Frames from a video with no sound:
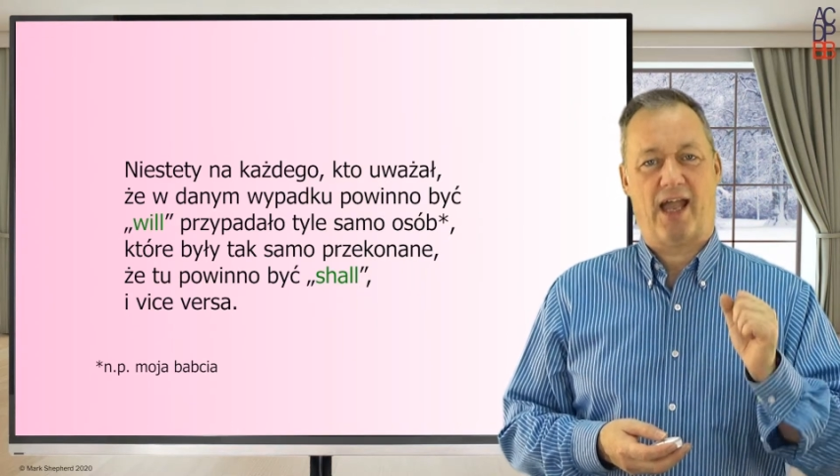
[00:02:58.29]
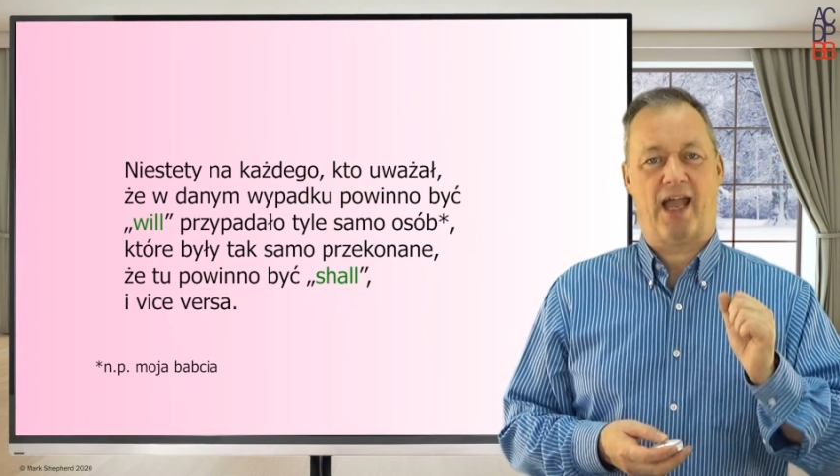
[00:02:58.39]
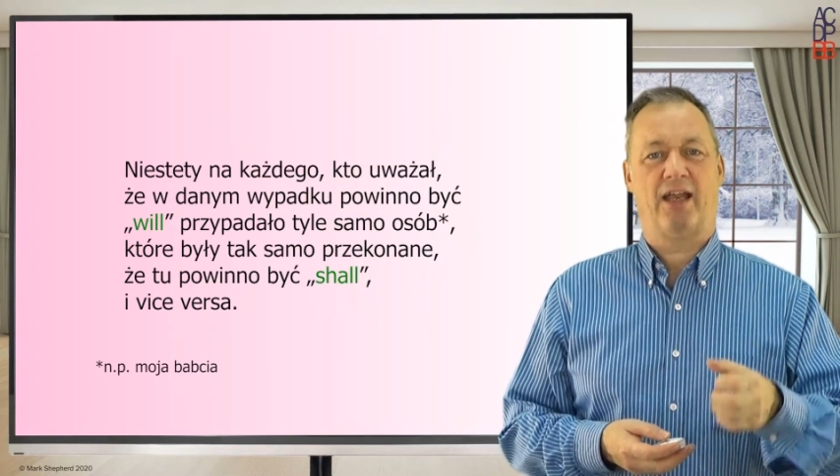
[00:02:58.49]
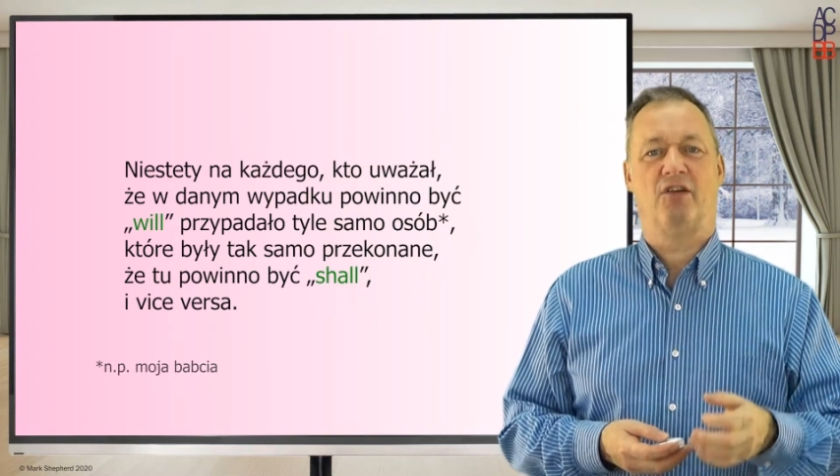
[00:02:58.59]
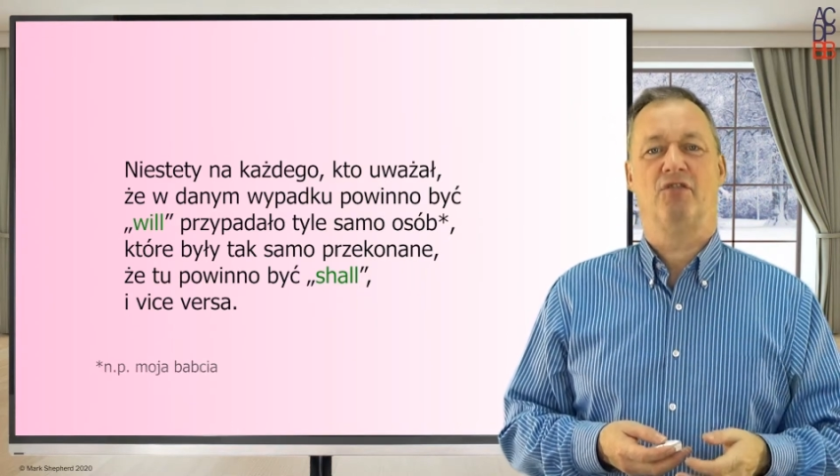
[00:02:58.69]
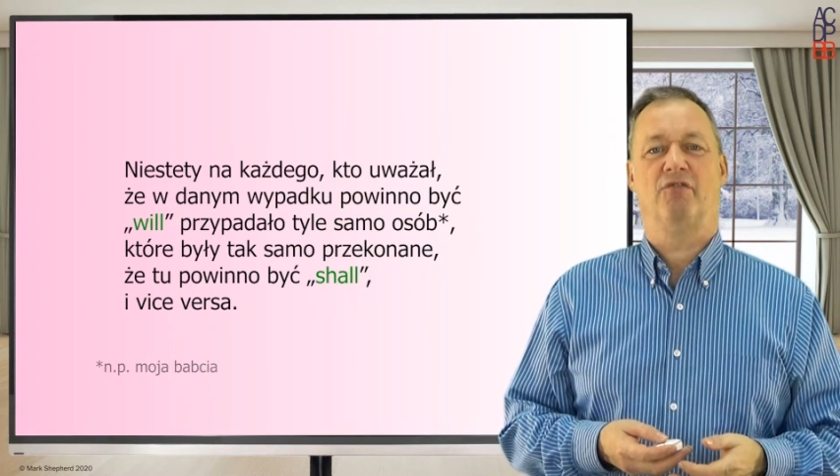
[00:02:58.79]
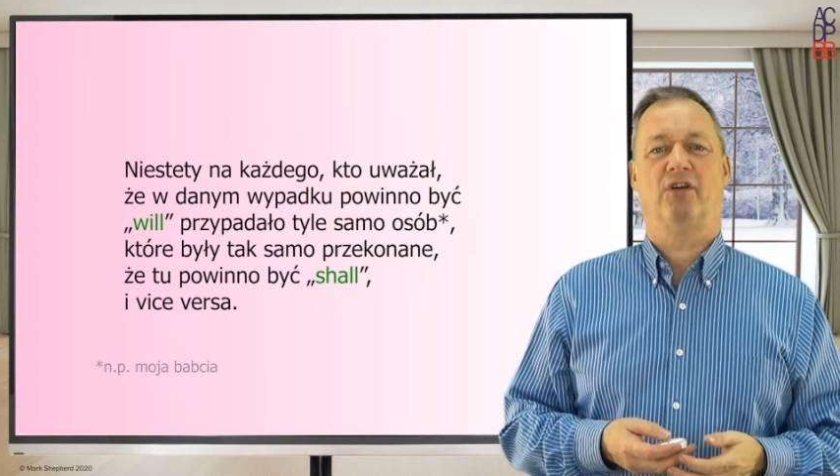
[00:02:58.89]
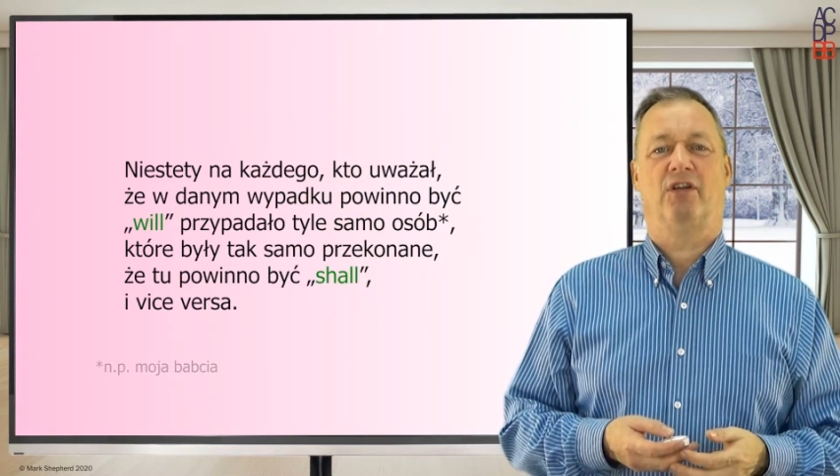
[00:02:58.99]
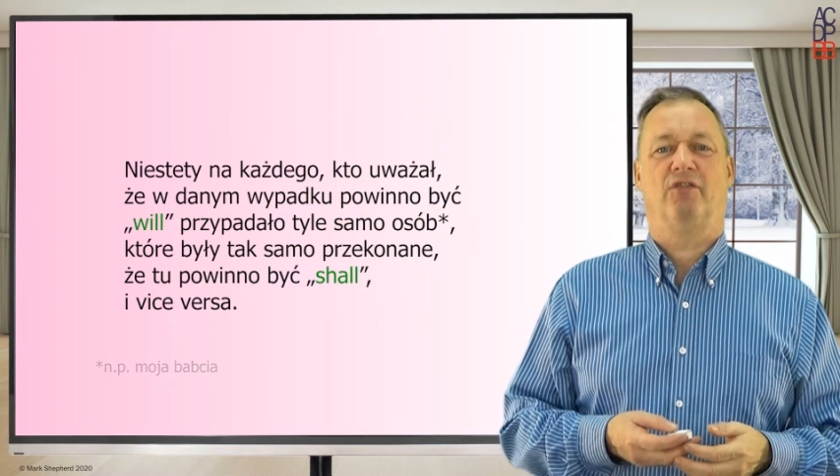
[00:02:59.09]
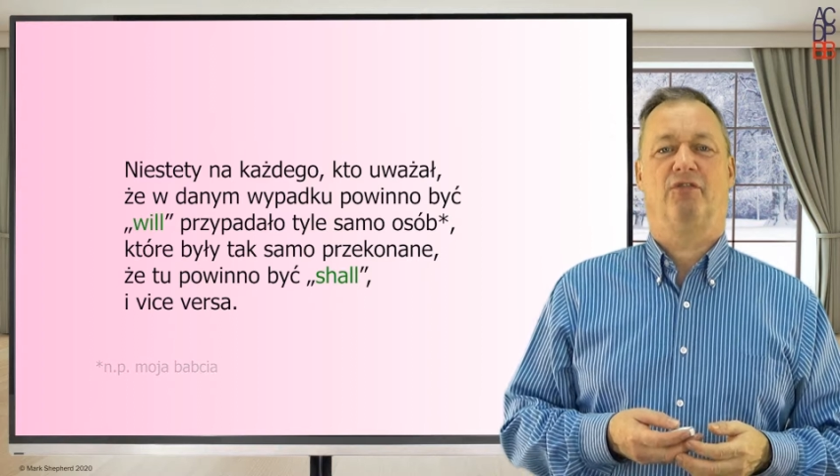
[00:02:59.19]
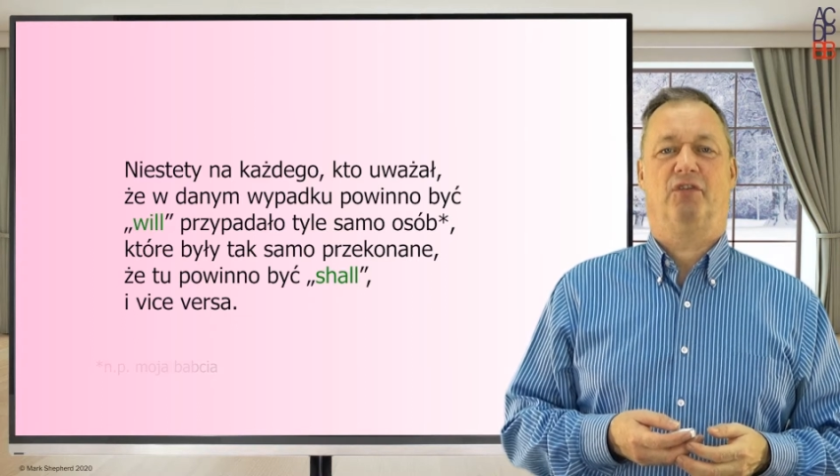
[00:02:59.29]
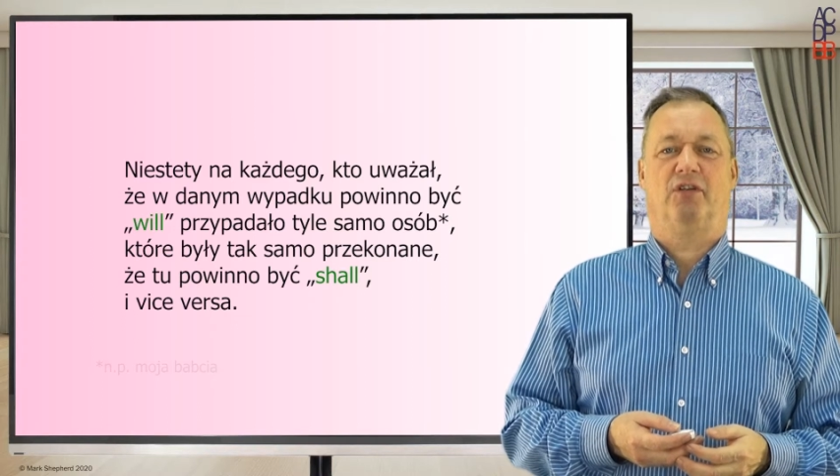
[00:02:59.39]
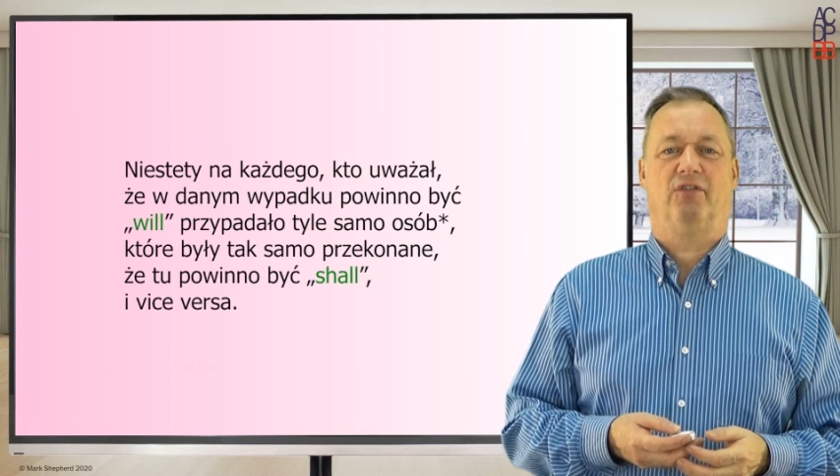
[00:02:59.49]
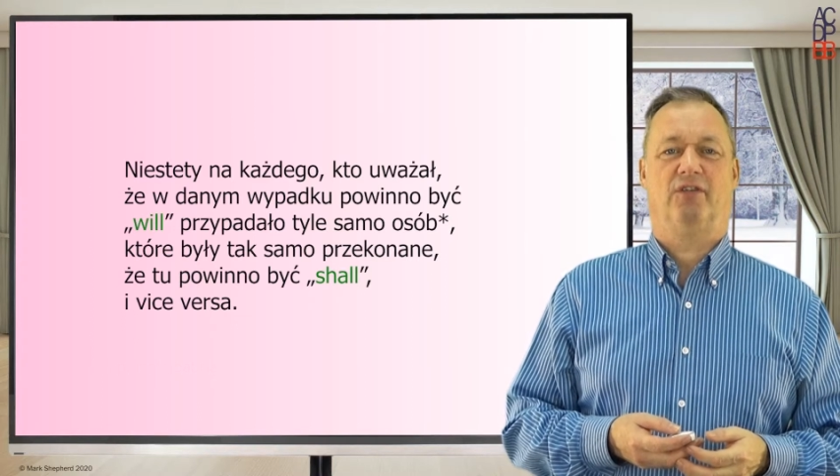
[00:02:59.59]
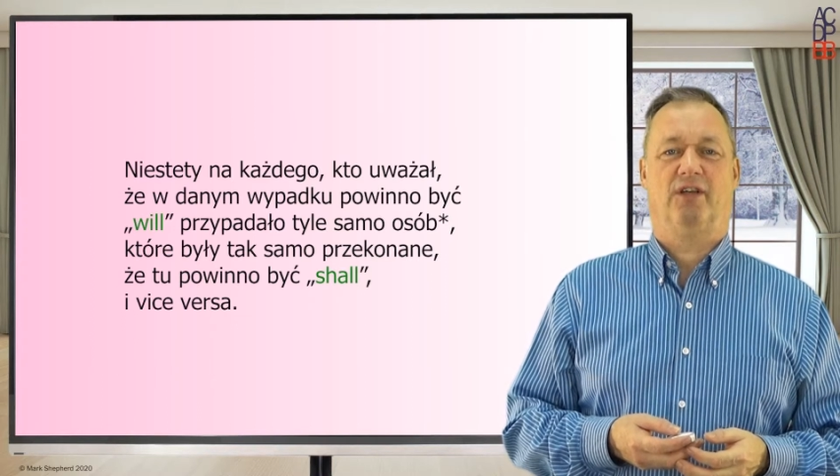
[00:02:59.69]
and vice
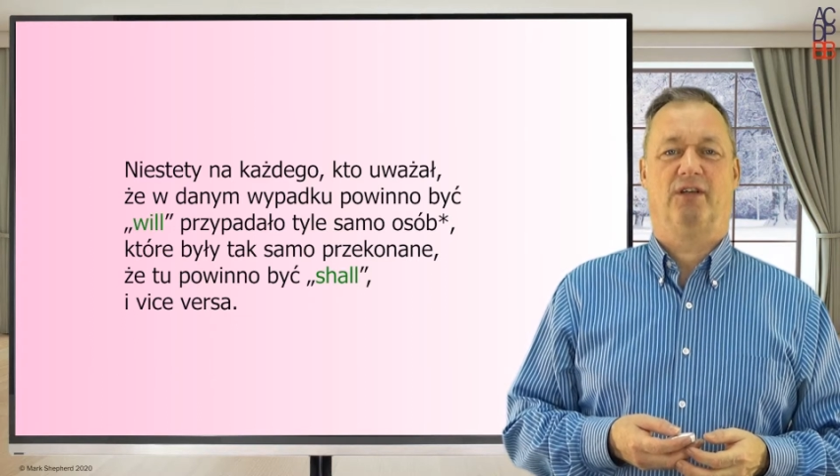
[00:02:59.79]
versa.